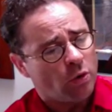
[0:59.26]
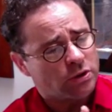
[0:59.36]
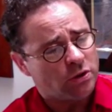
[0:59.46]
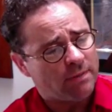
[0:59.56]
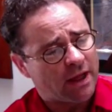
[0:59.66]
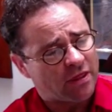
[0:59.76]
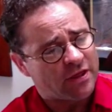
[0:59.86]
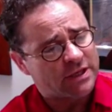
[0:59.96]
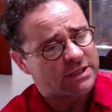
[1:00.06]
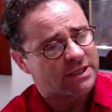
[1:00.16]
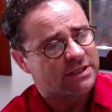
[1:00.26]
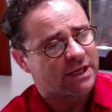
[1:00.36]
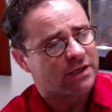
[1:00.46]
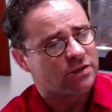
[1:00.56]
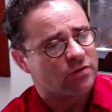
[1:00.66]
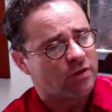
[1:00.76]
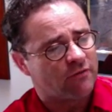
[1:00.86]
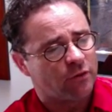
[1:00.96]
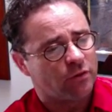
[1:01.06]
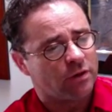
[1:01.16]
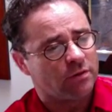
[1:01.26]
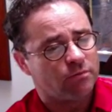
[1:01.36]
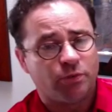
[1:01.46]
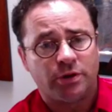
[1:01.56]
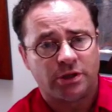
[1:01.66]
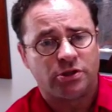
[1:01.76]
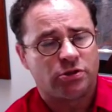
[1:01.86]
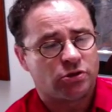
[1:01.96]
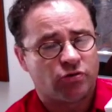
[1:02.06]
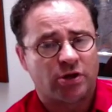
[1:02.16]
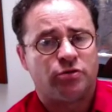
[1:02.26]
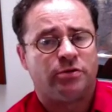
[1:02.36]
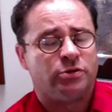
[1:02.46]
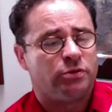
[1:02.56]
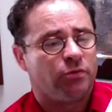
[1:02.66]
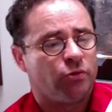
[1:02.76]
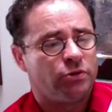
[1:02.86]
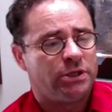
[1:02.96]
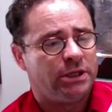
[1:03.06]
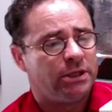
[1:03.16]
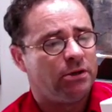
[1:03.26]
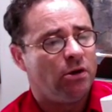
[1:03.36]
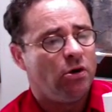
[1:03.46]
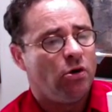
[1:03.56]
What's good about this is that if you can put it into, structure it into a routine